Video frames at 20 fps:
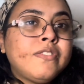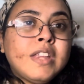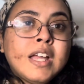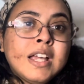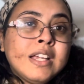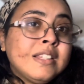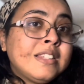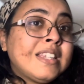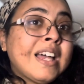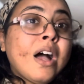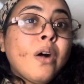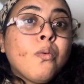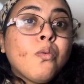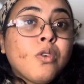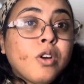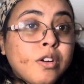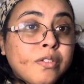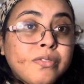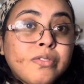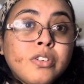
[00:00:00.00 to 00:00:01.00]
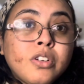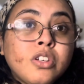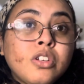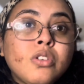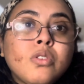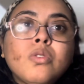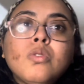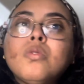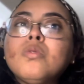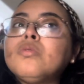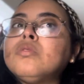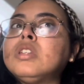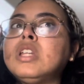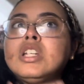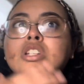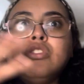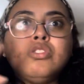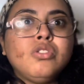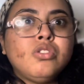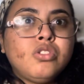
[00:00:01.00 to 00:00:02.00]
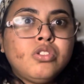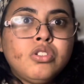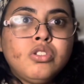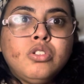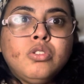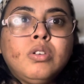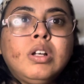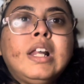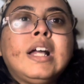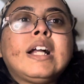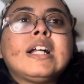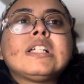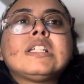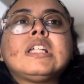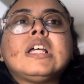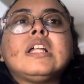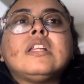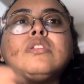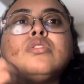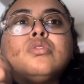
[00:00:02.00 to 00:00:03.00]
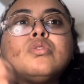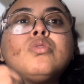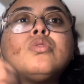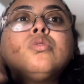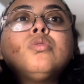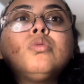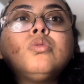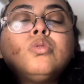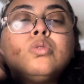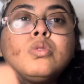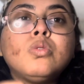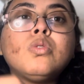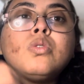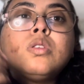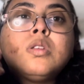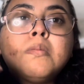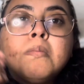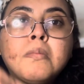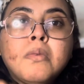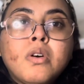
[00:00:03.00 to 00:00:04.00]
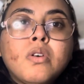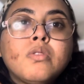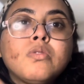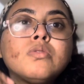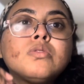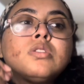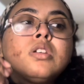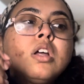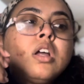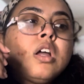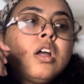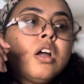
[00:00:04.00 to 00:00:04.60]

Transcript: if that worked for you then you should do it like i said you do the most